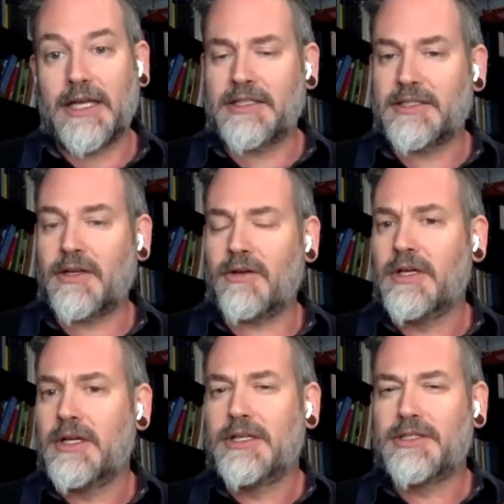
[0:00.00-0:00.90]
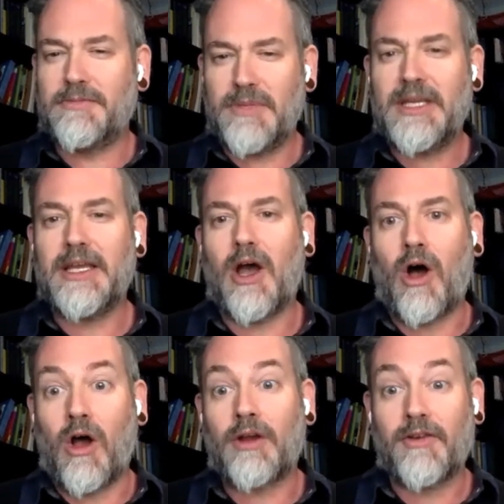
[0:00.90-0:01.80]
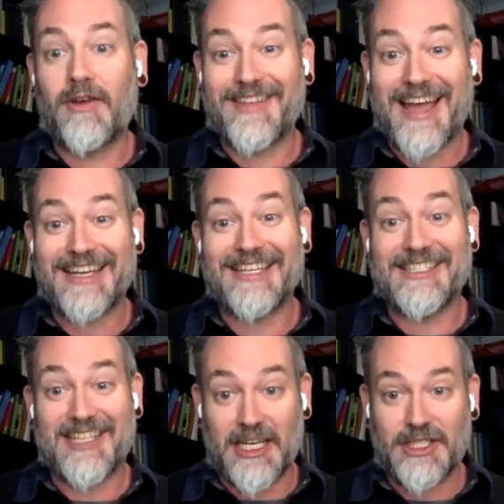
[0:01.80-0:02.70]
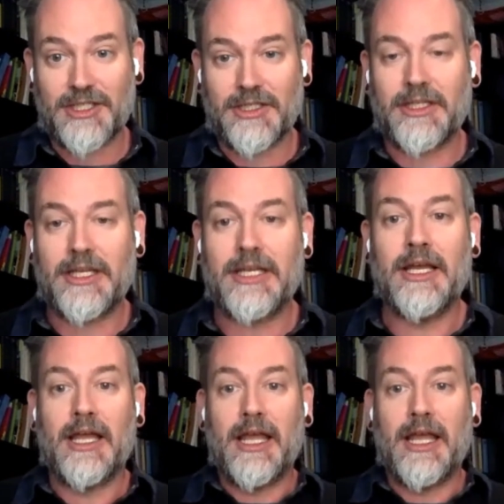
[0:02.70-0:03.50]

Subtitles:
And so to me, honoring that intentionally,